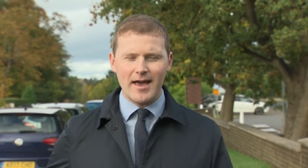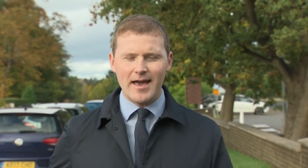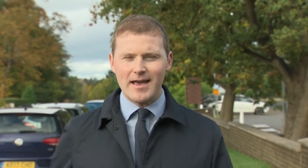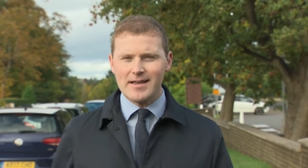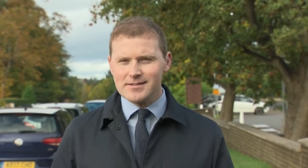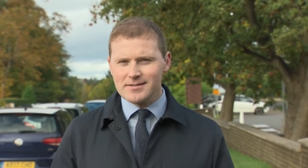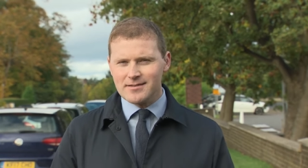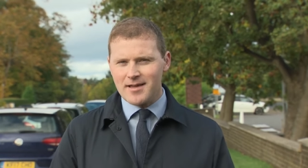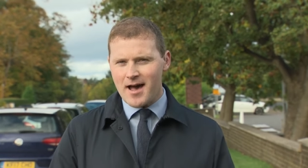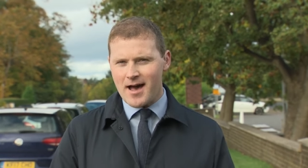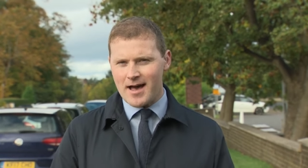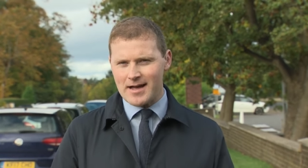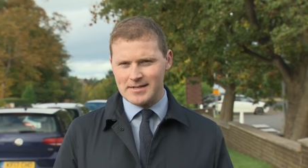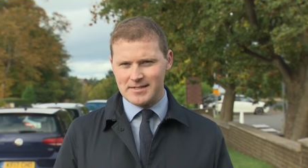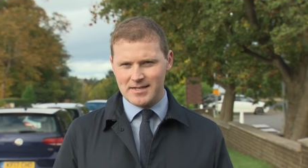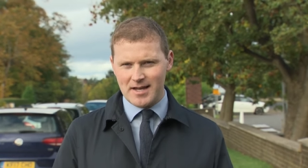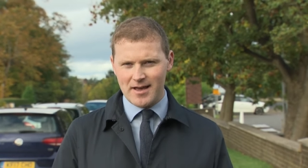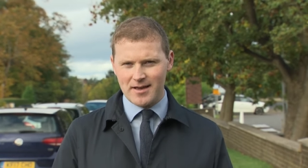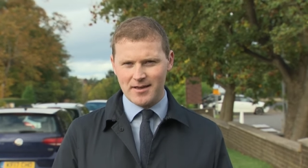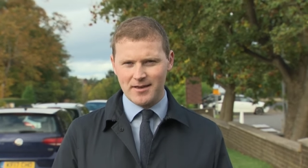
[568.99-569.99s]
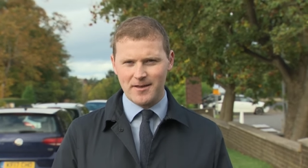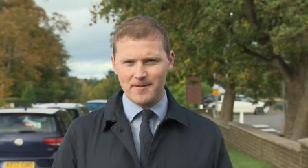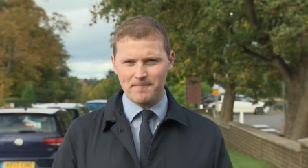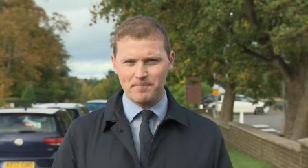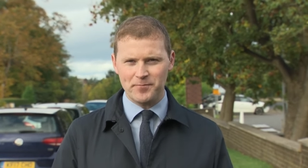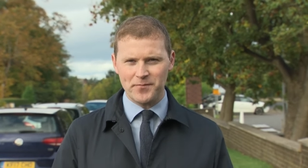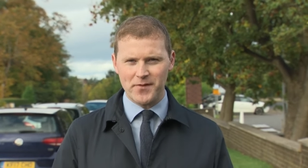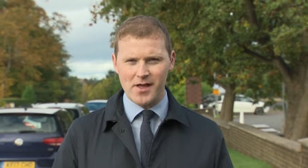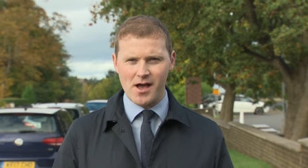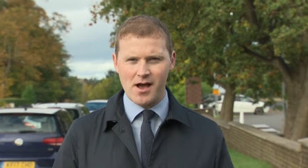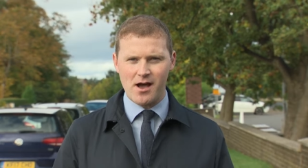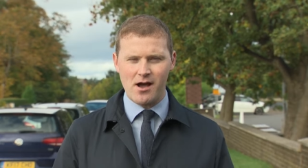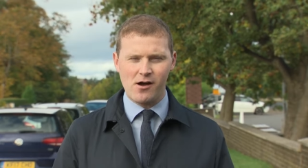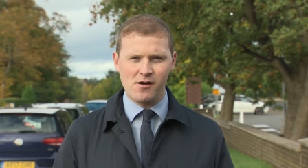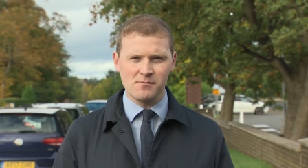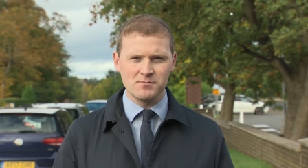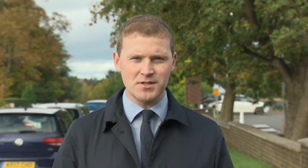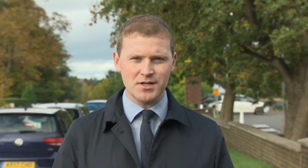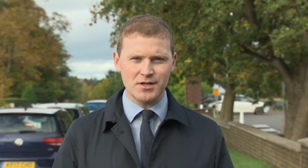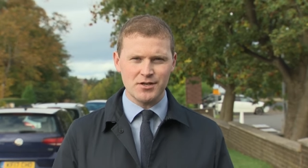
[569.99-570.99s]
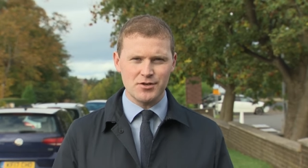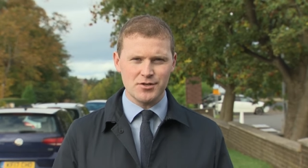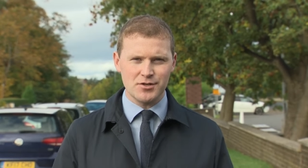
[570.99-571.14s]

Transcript: Is that a dig at Humza